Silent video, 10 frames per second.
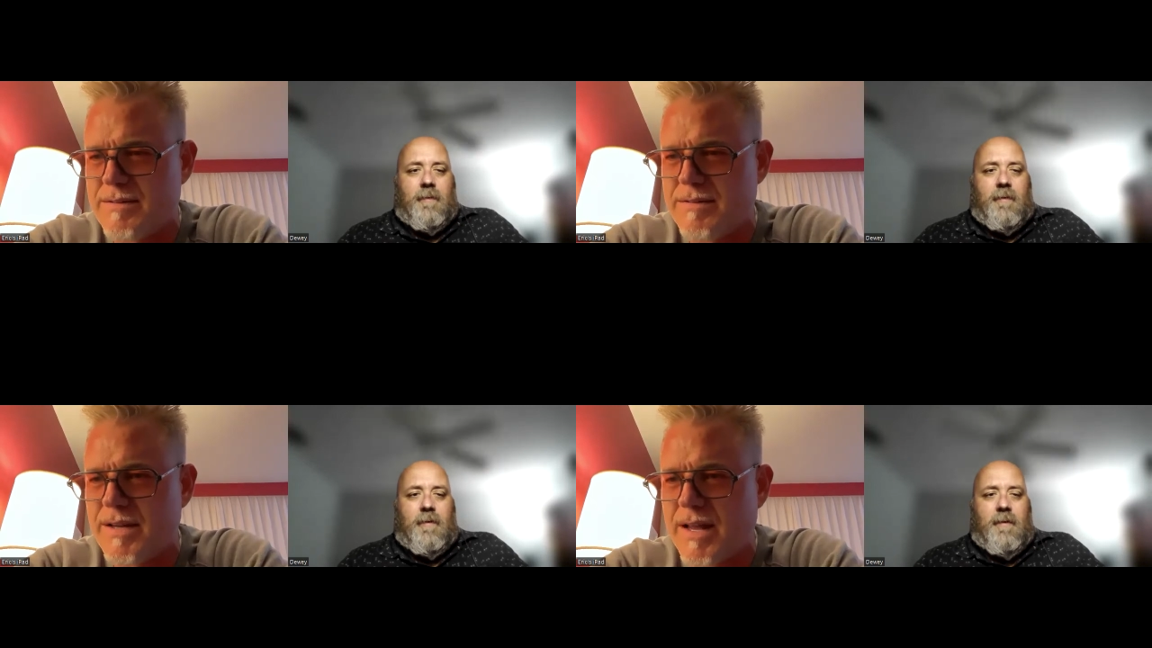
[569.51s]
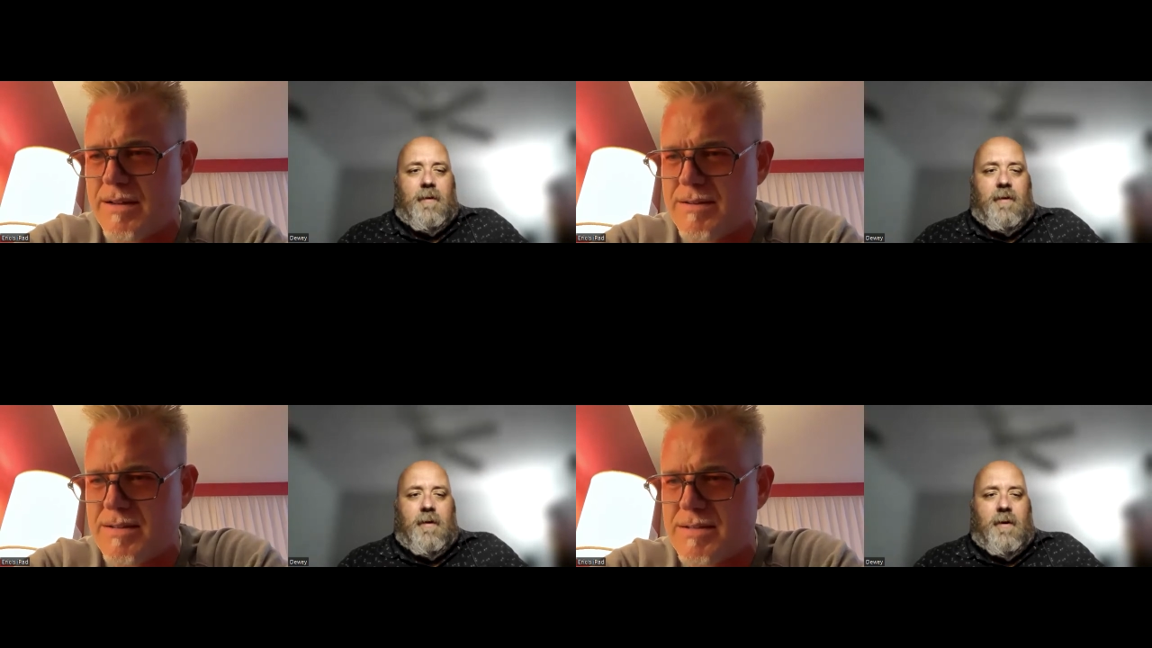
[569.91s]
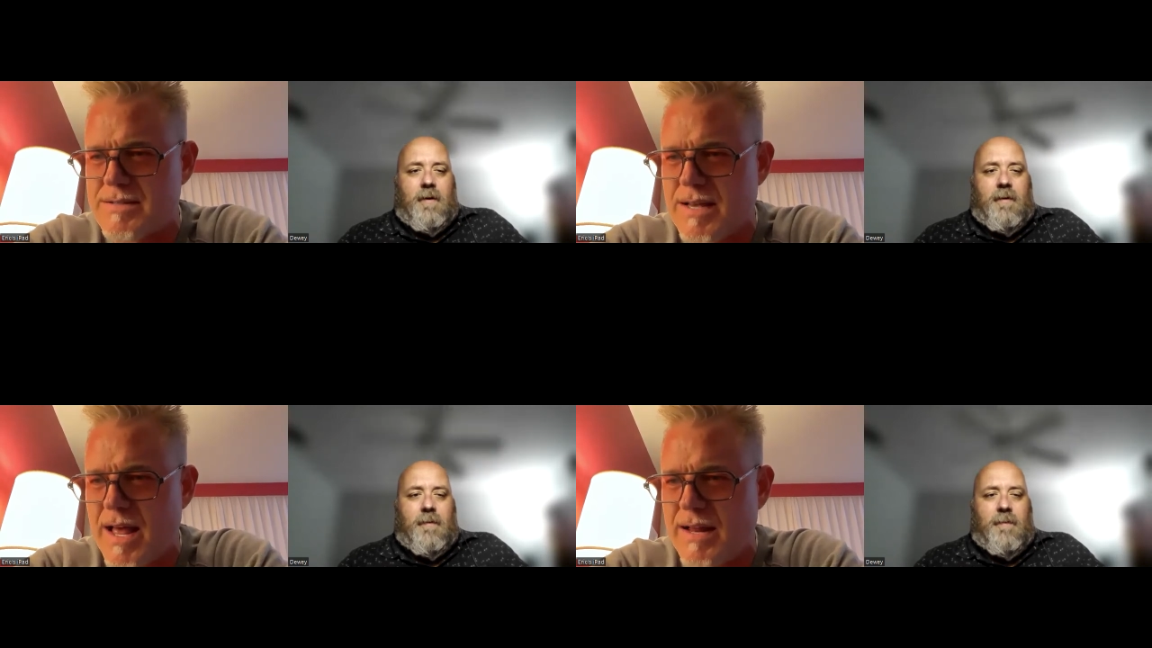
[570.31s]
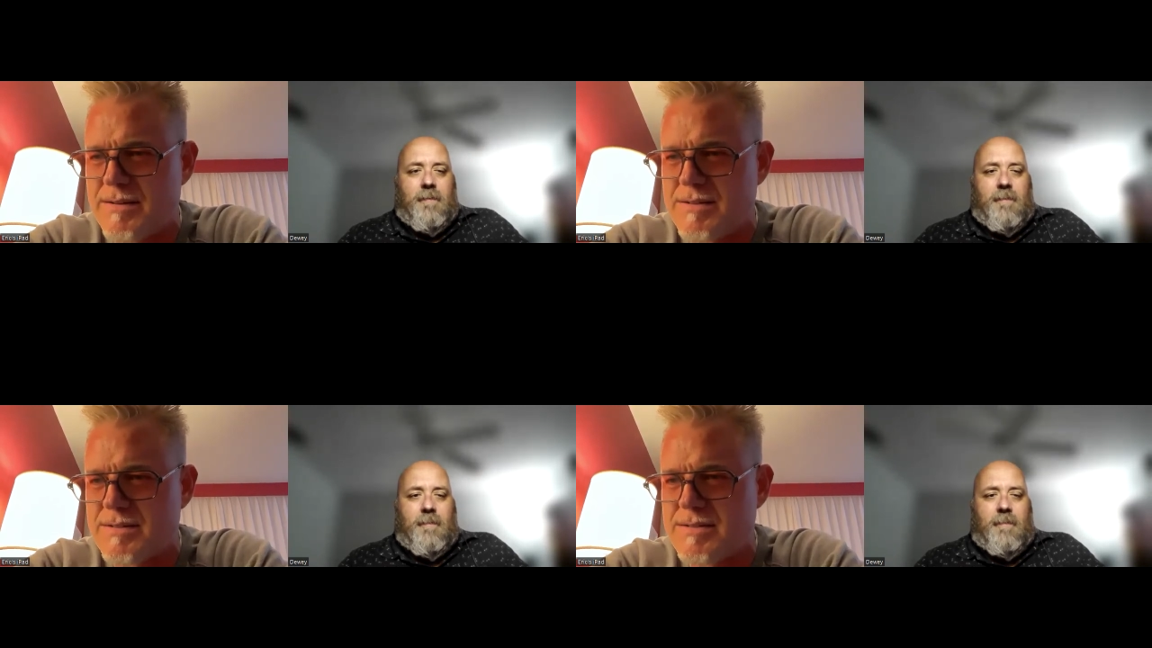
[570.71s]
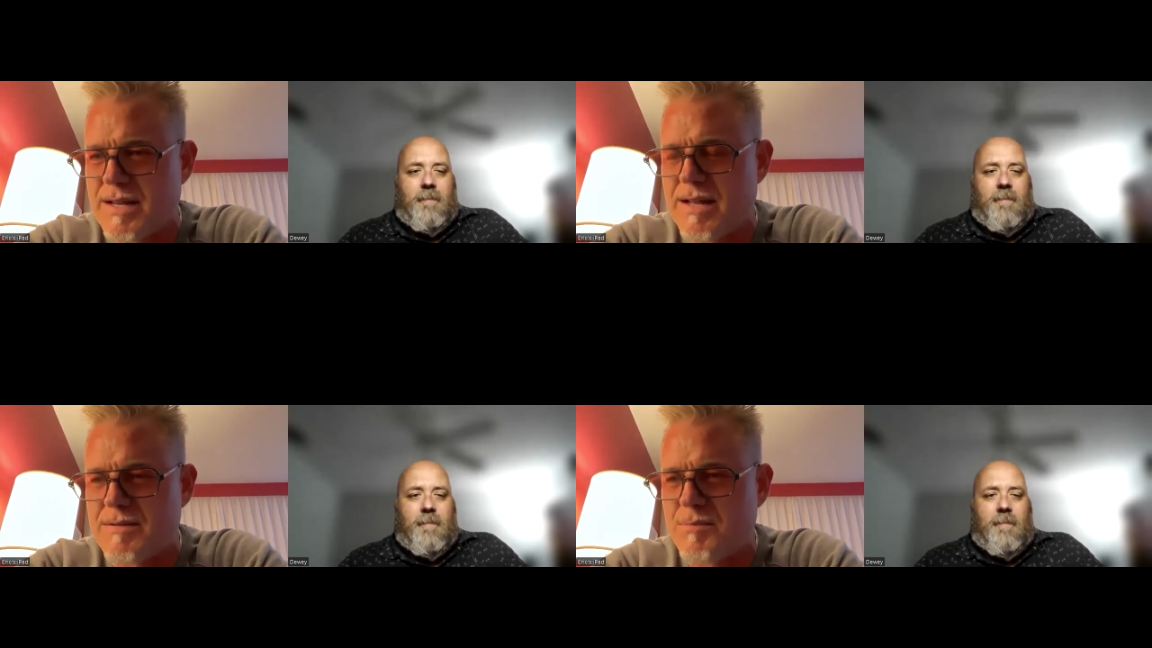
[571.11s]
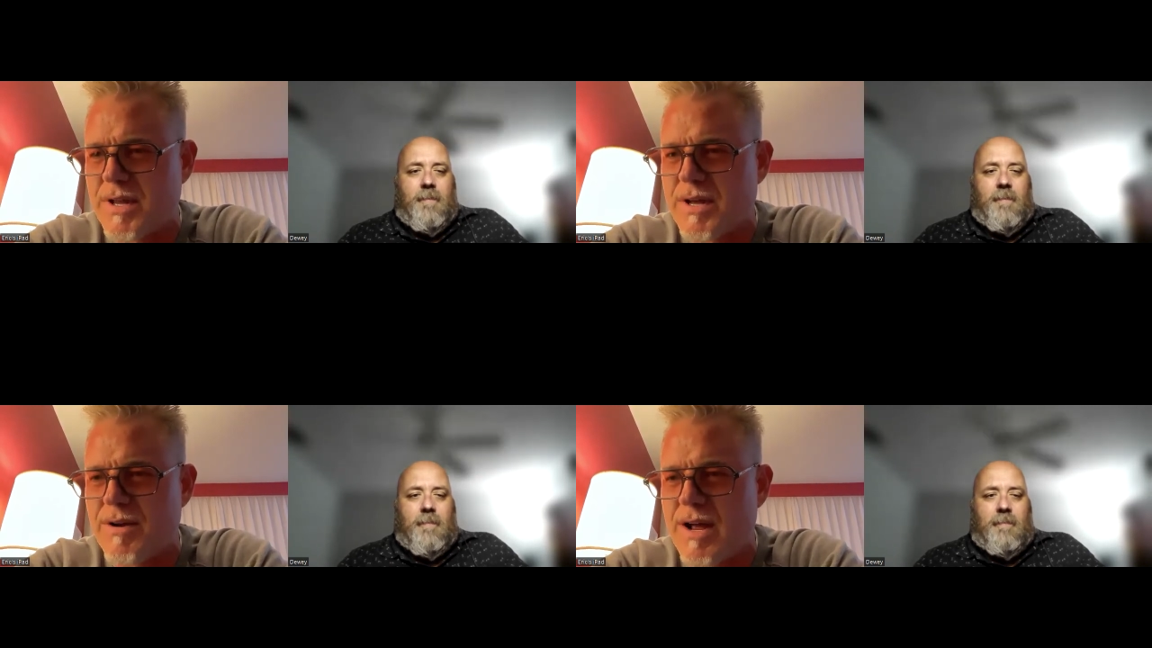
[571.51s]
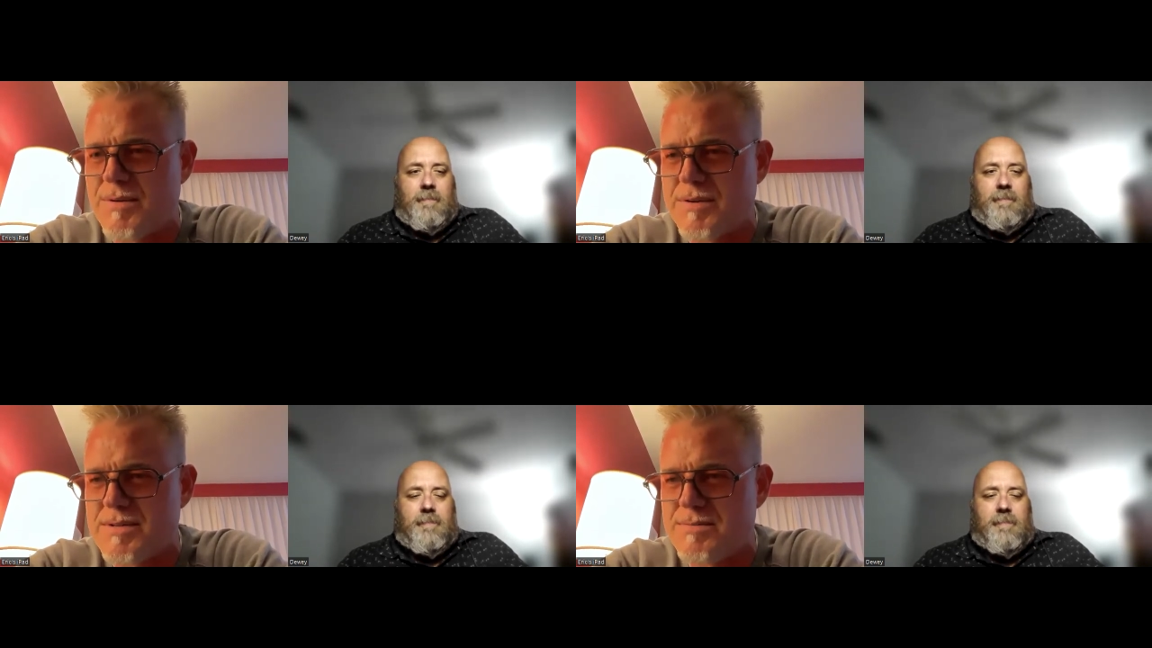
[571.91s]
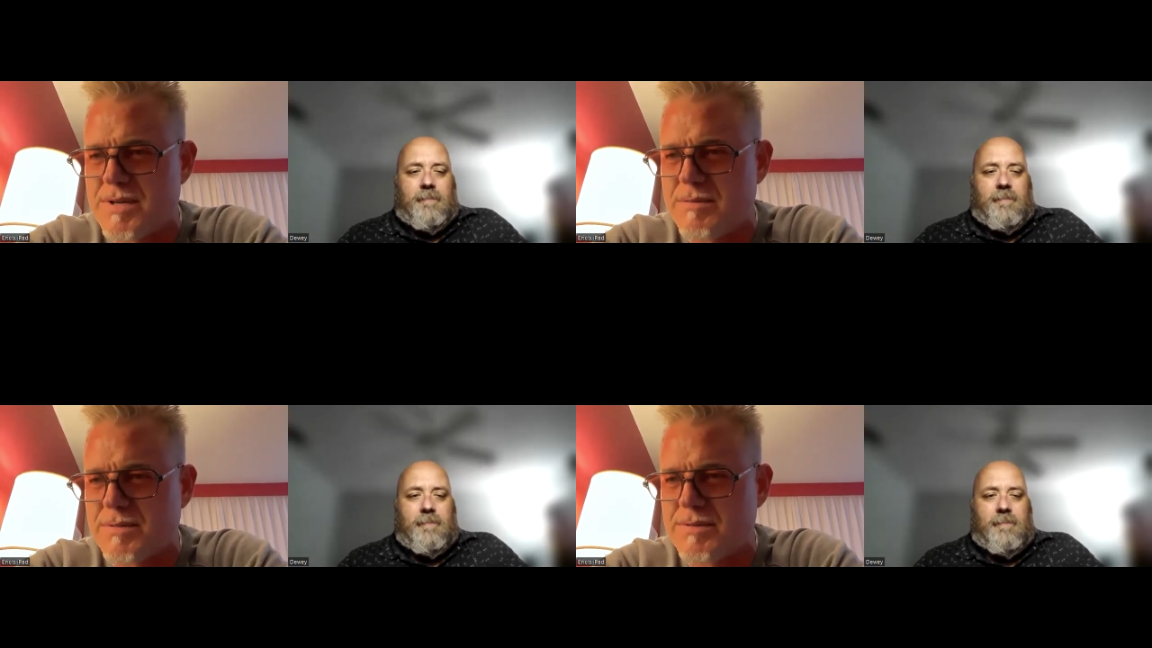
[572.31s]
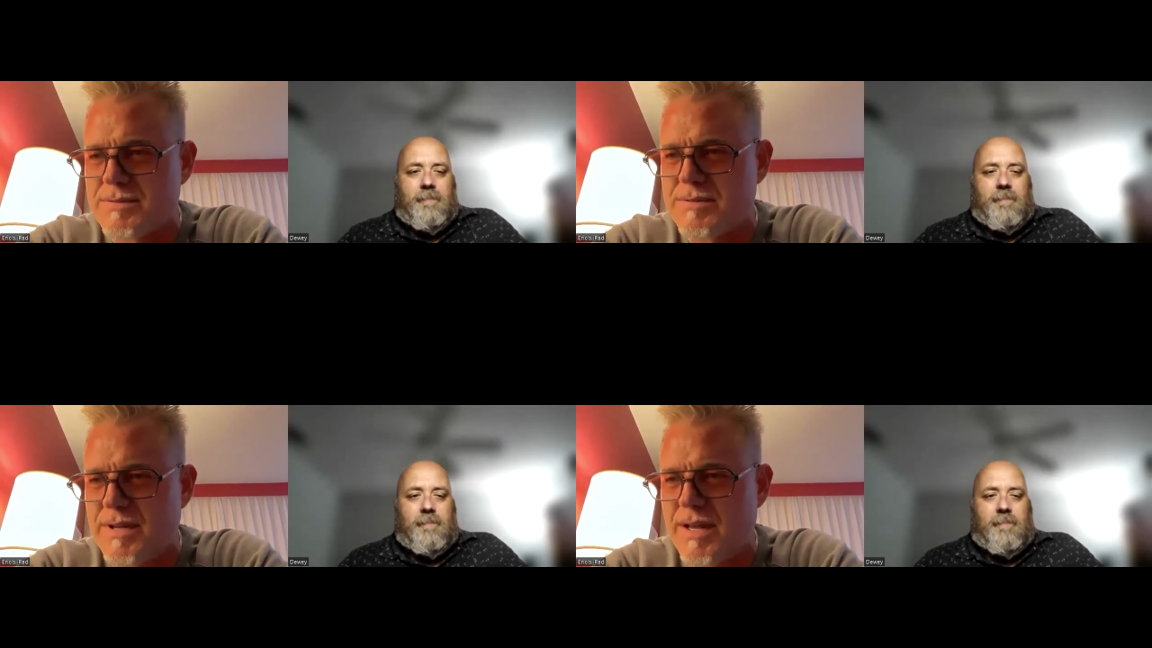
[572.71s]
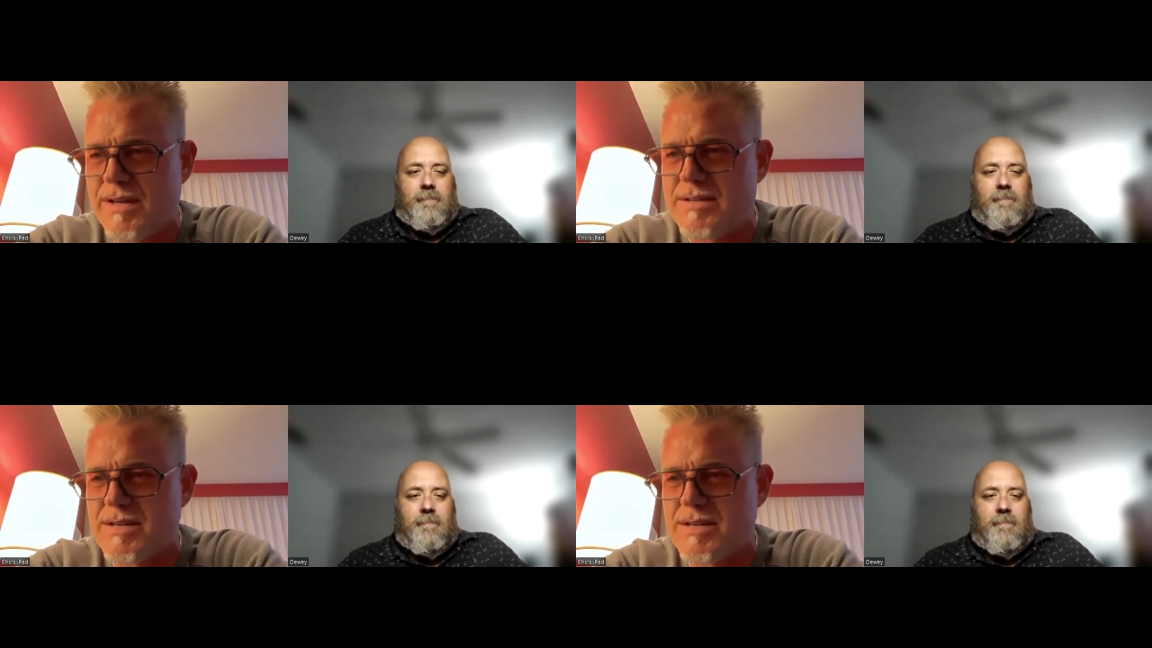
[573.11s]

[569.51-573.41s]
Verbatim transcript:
Speaker 1: to get to the set, to get to play around with these people. It is